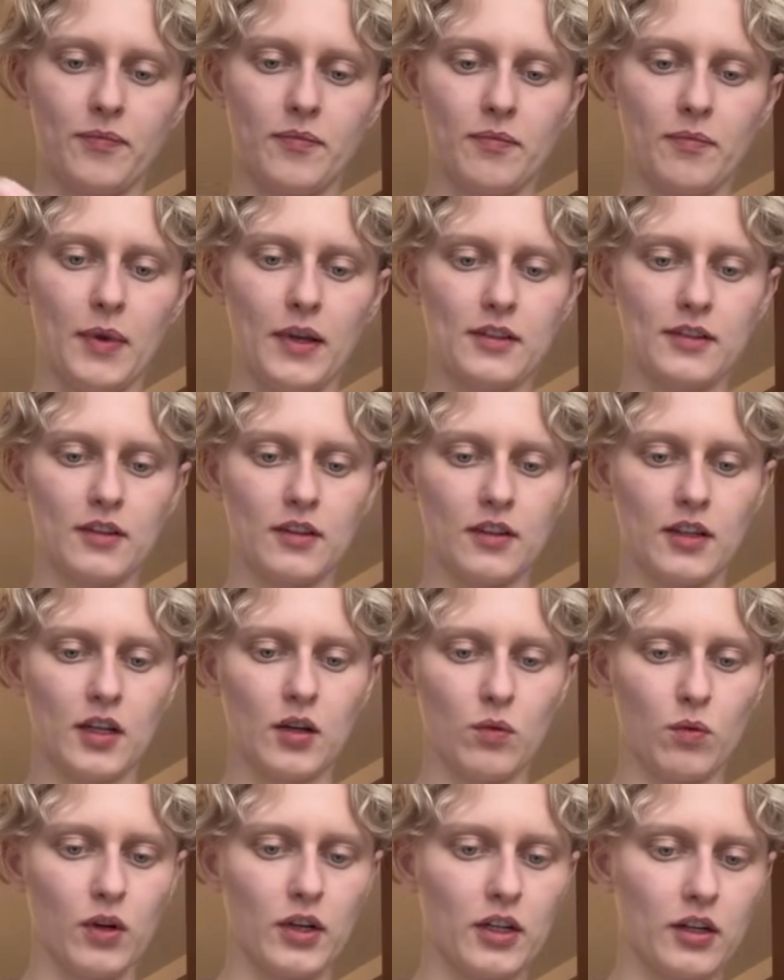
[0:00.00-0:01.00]
Basically
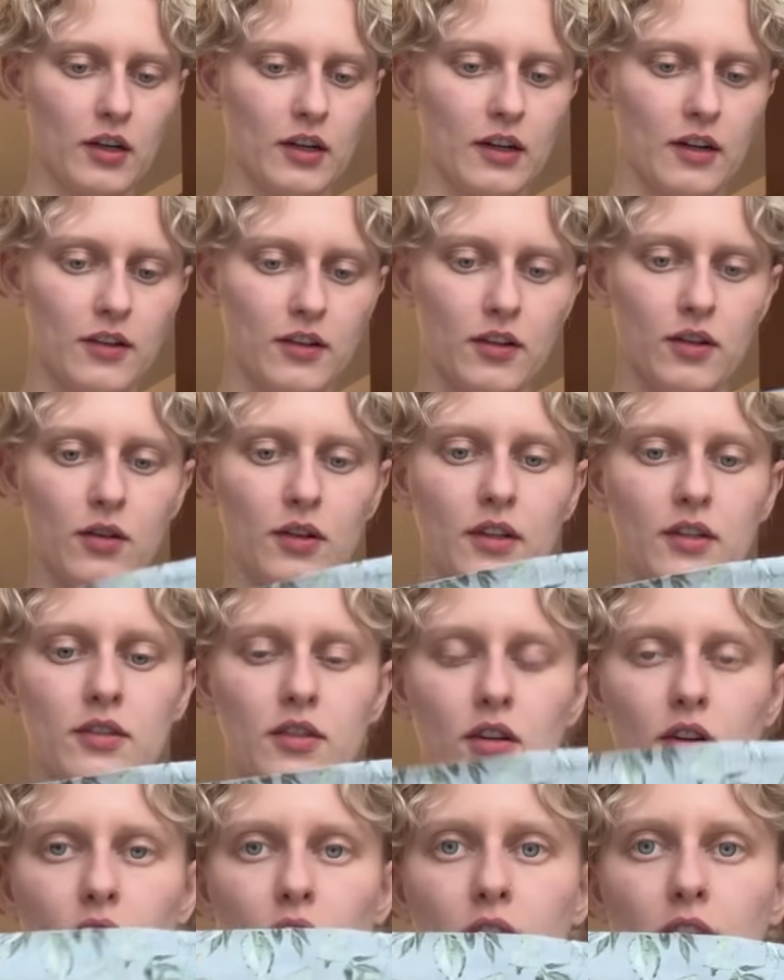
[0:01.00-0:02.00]
what you're going to do is
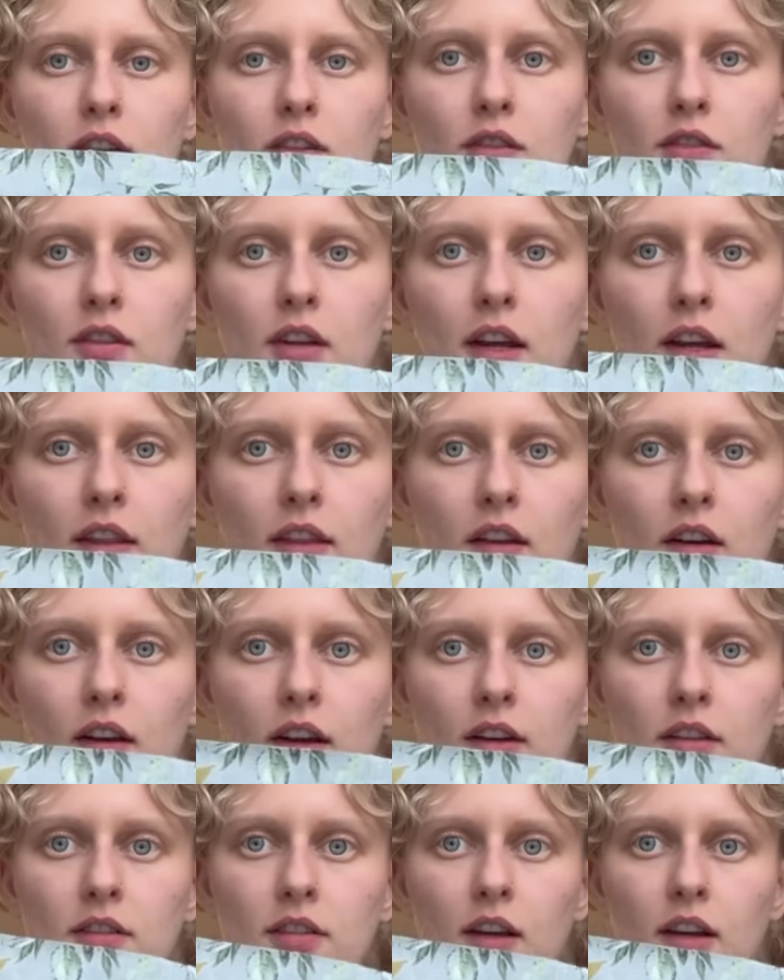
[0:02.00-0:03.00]
you're going to take the
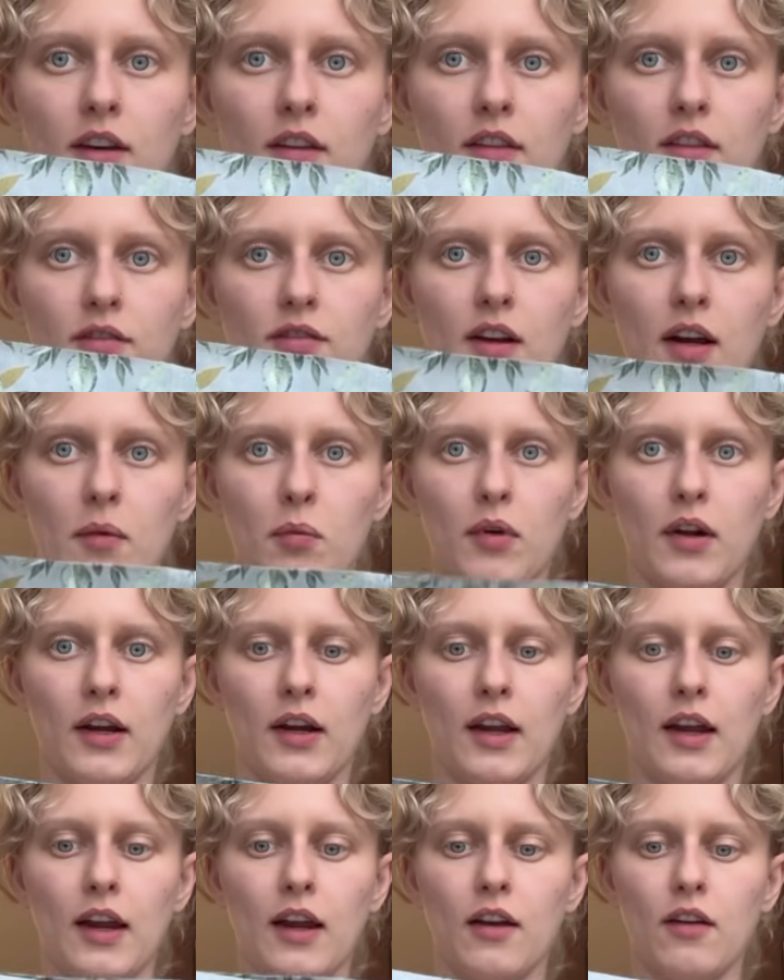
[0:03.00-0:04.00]
nice side of the fabric
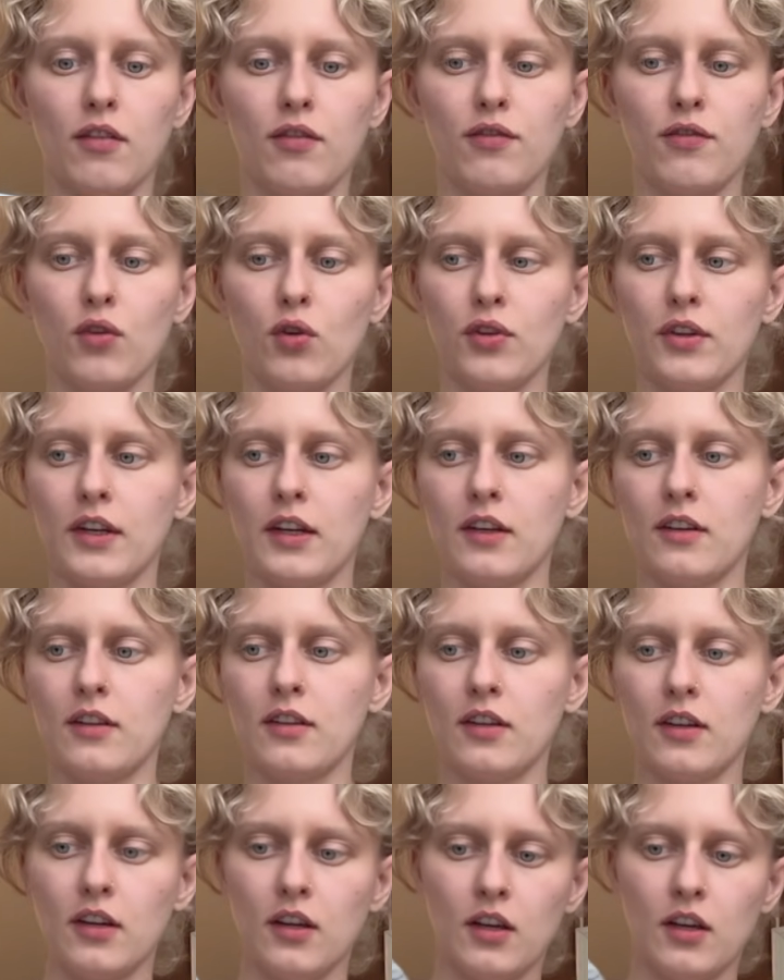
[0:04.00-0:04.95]
and fold it